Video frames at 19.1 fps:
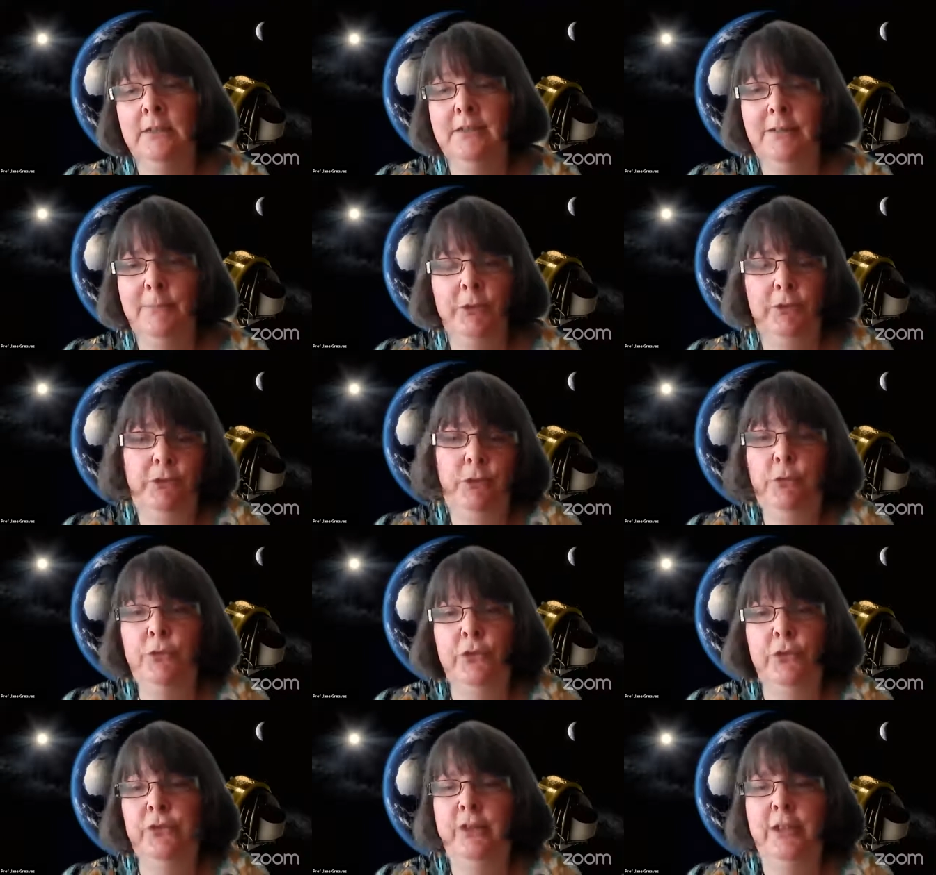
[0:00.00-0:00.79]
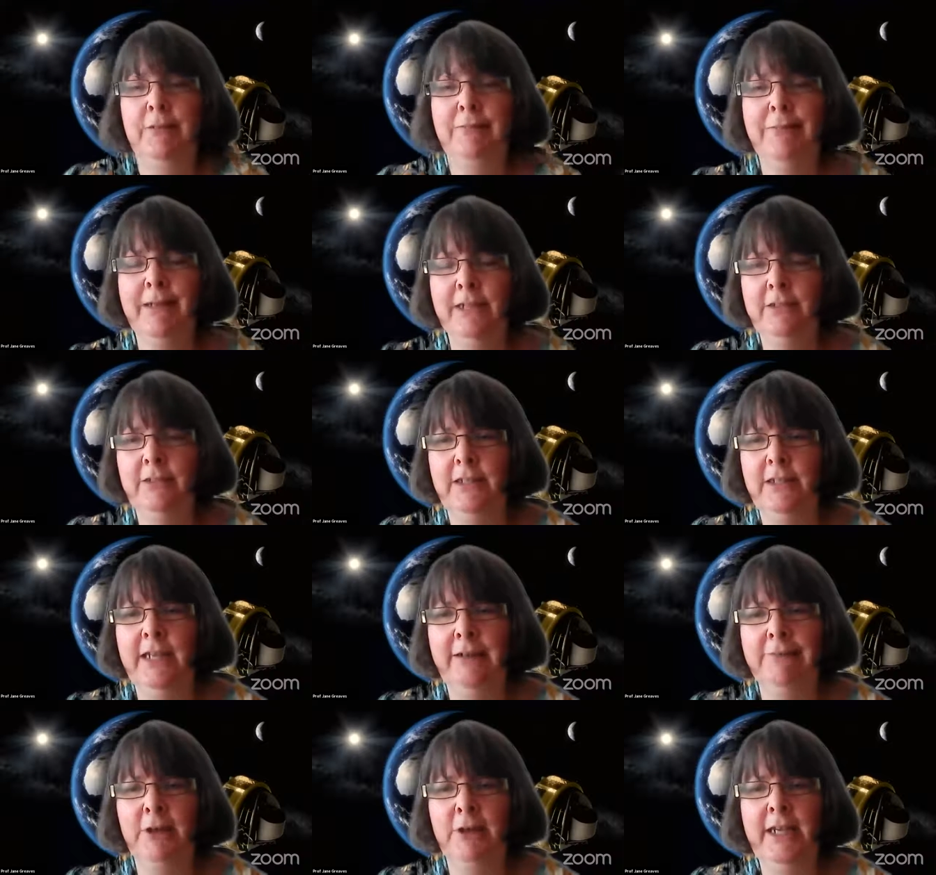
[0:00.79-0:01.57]
I mean, it's used to sitting around in
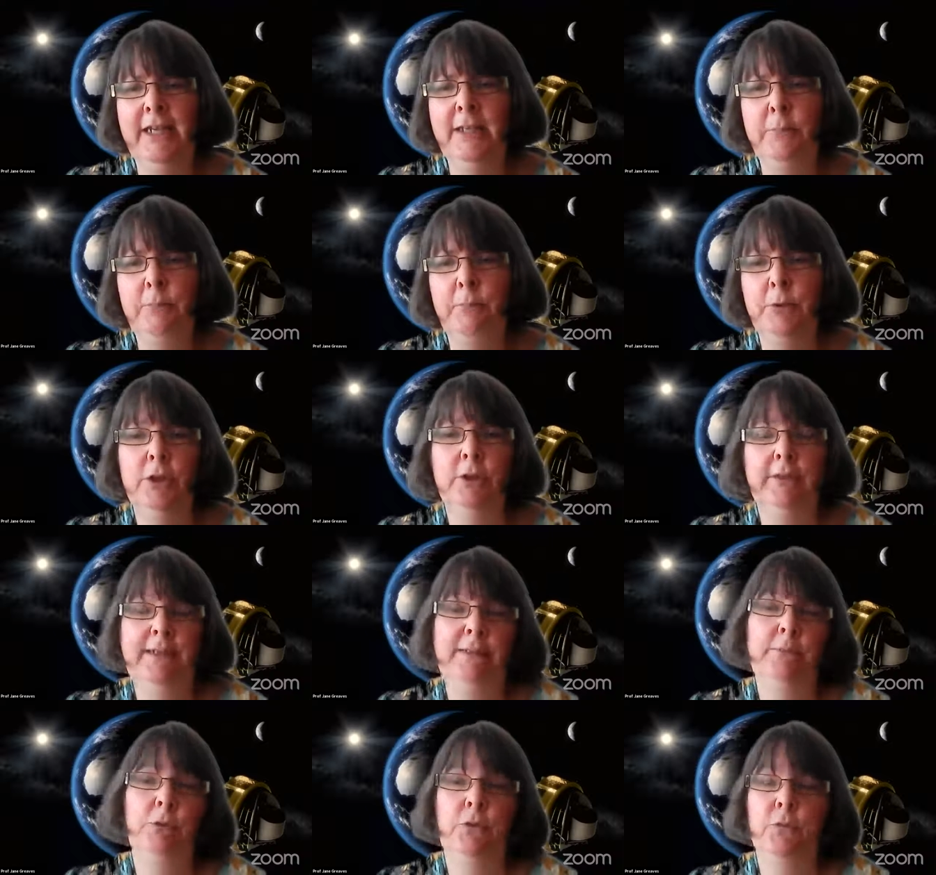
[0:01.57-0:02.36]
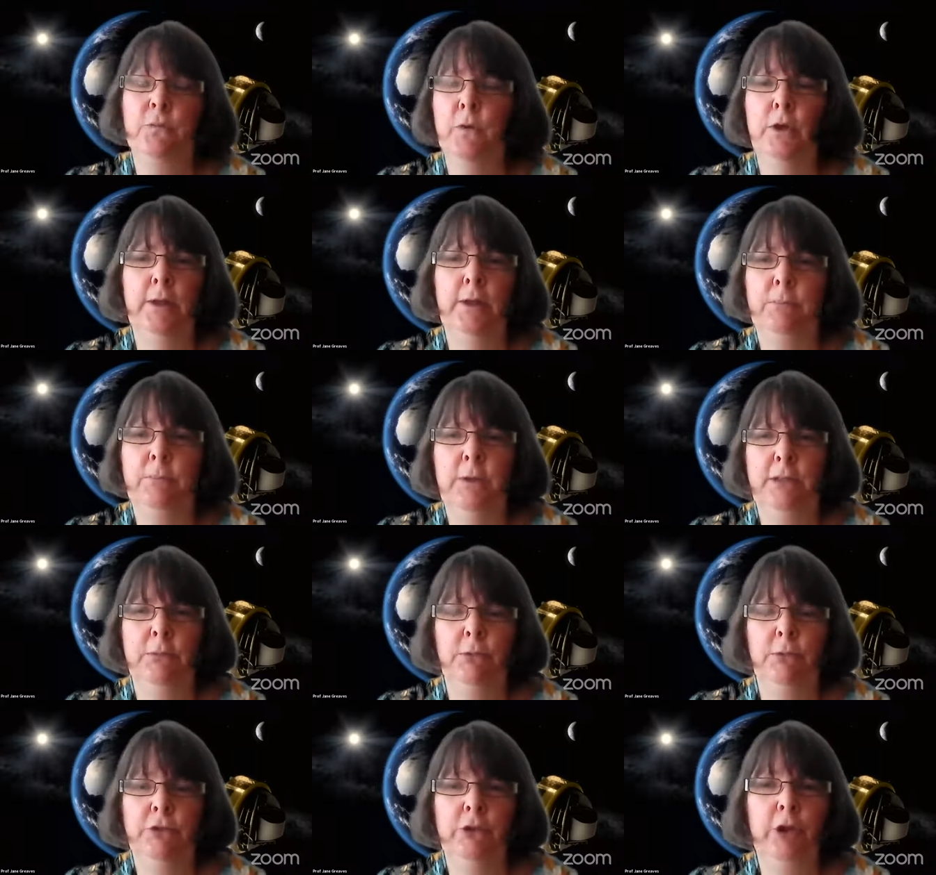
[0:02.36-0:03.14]
our air, but it was fine
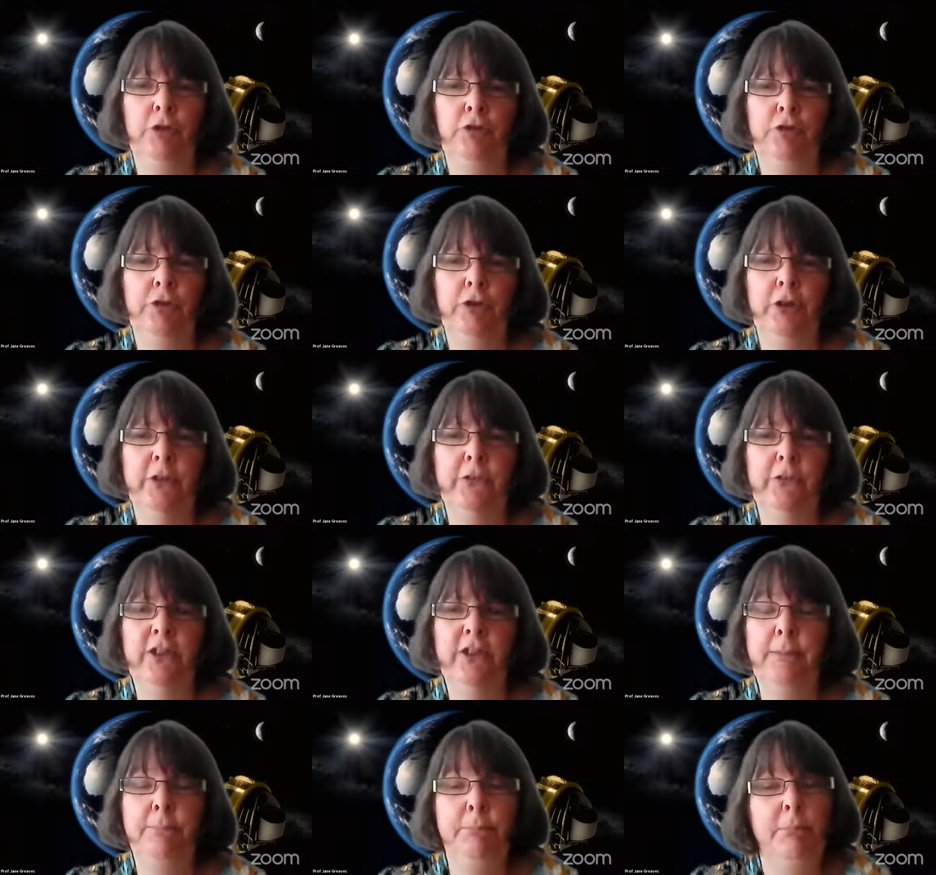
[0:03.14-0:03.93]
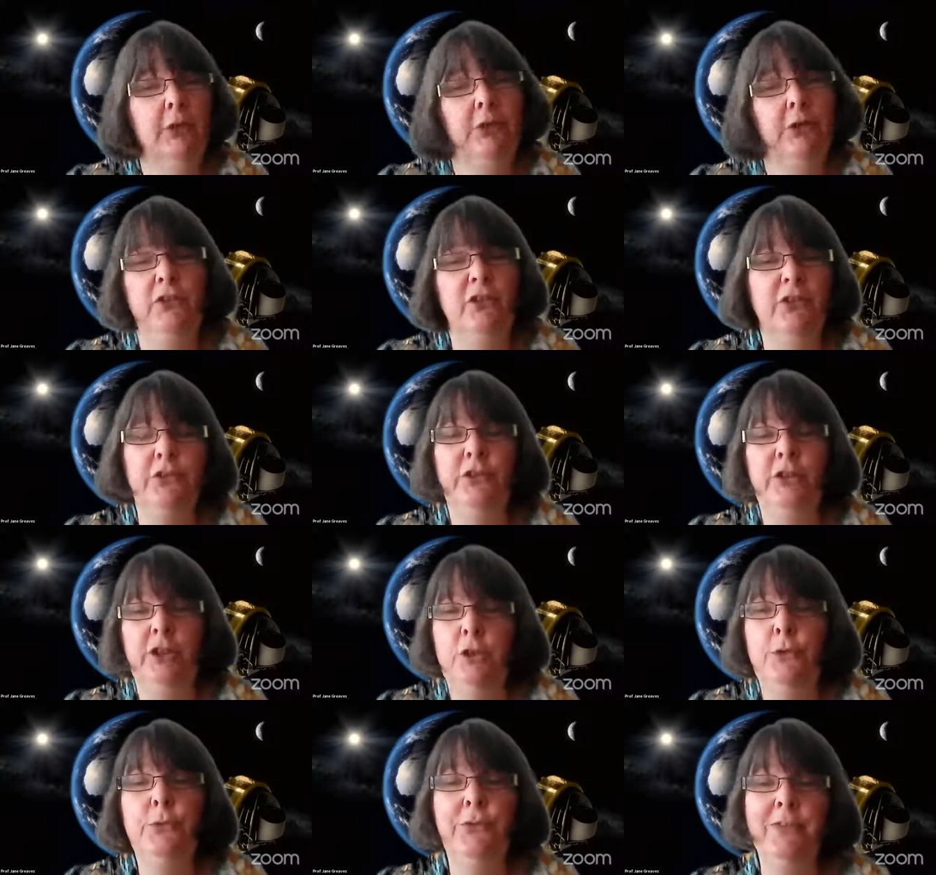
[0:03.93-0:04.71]
when it was hydrogen instead, because it
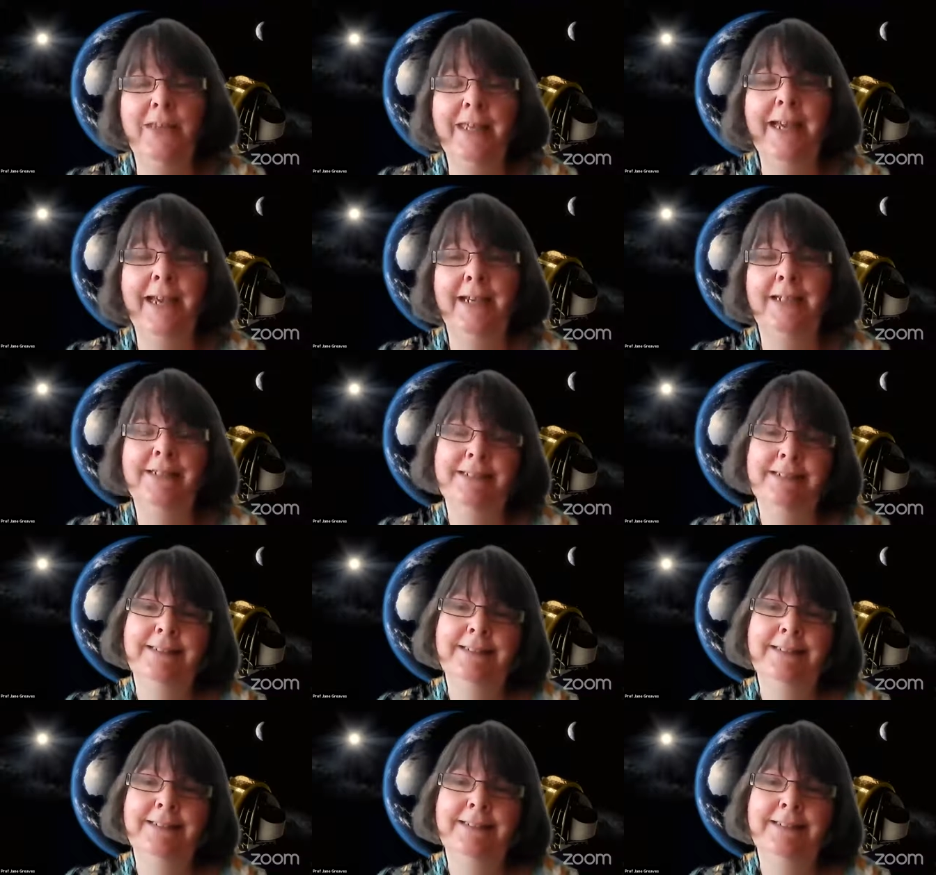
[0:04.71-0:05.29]
doesn't use the air.